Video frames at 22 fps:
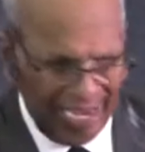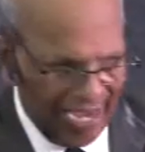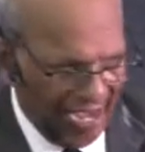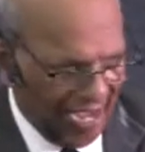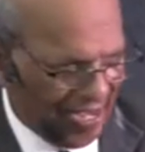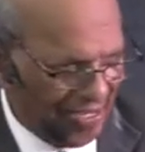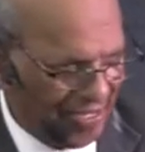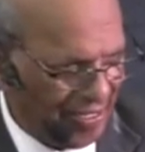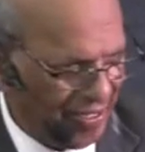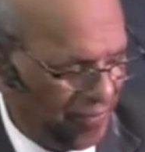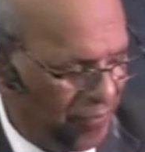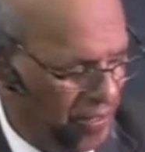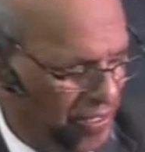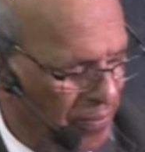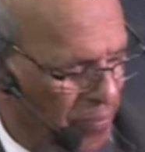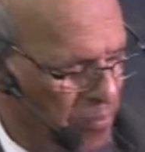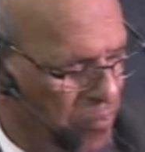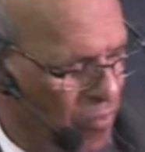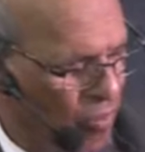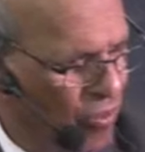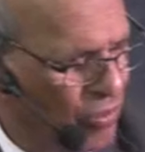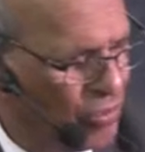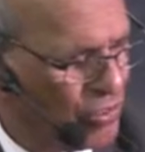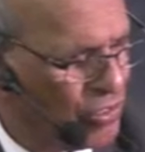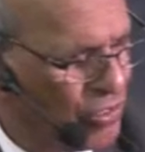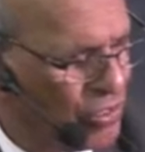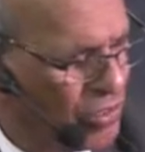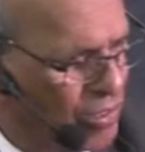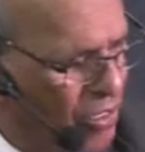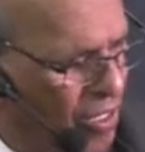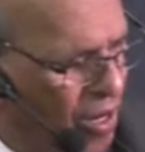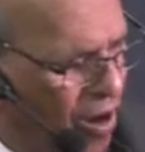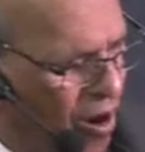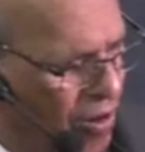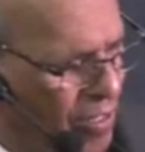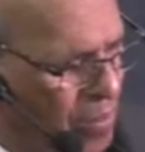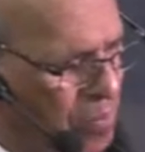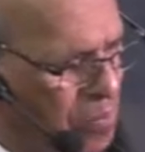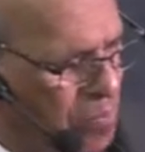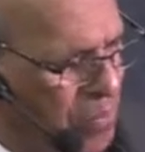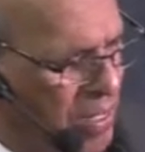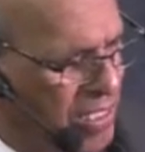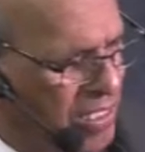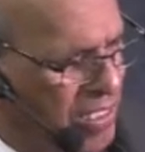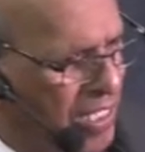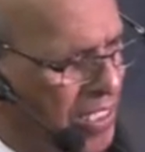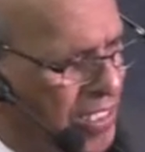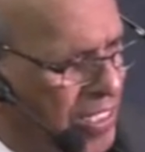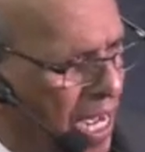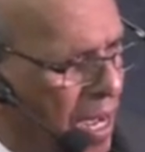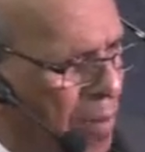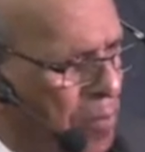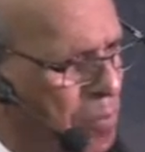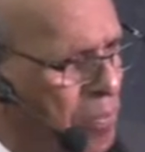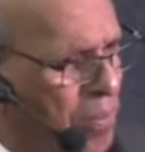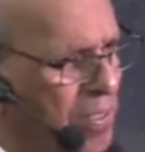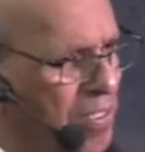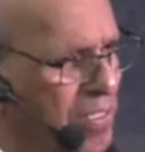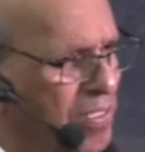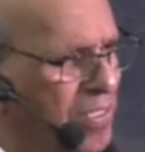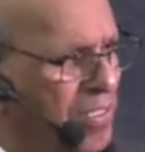And when God picked it up,